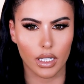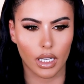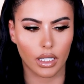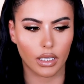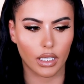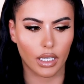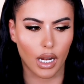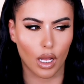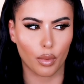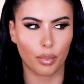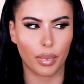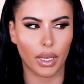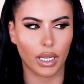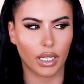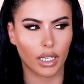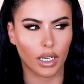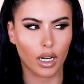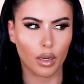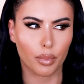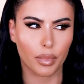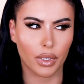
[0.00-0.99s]
and then I'll pick
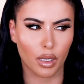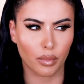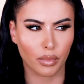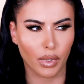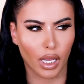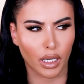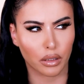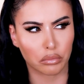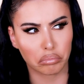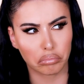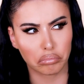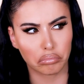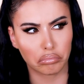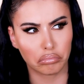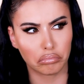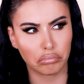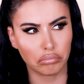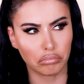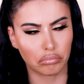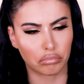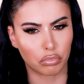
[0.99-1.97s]
it up and I'm like,
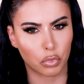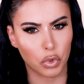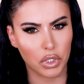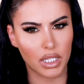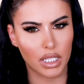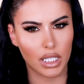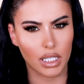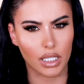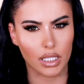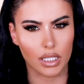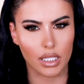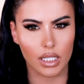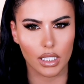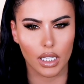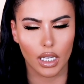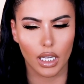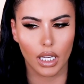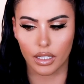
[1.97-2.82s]
what's this?